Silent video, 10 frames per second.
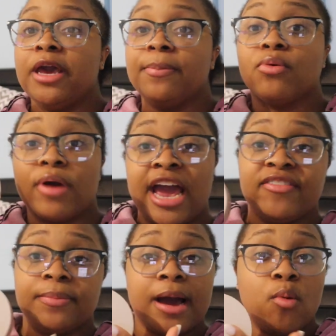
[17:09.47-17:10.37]
people
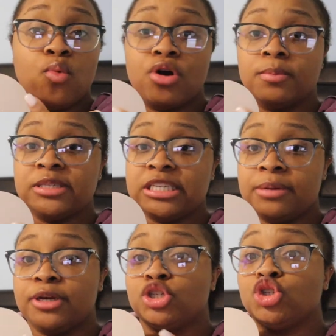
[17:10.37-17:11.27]
raved about Warm
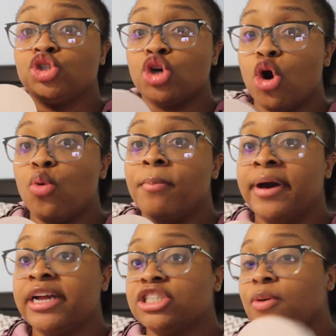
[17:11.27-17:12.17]
Cinnamon so
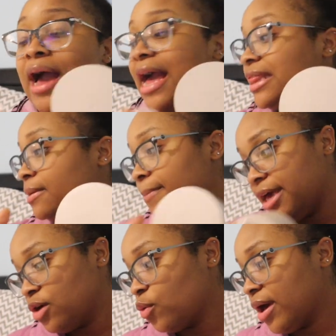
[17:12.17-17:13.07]
much. So I got the
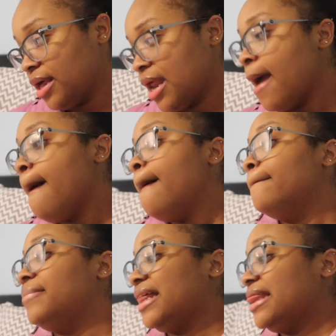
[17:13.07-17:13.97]
big one.
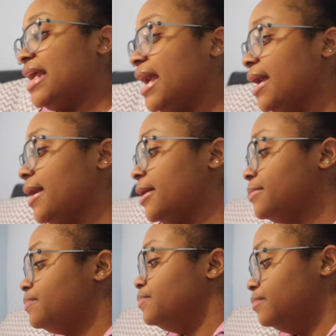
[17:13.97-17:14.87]
But
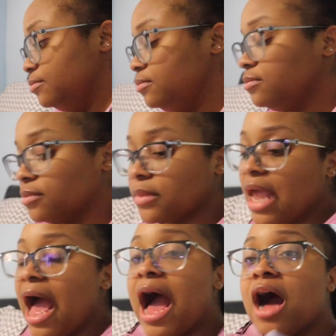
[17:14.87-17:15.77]
then
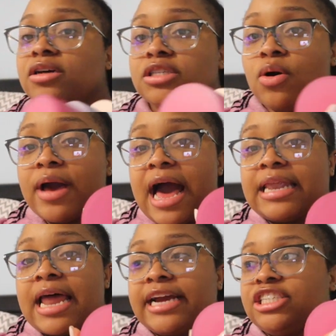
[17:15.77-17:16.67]
I also
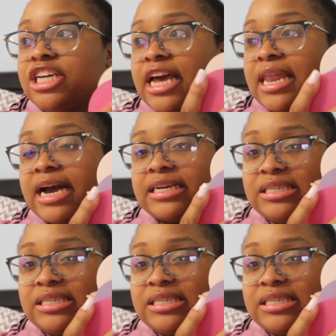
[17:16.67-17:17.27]
got, like, she had, like, a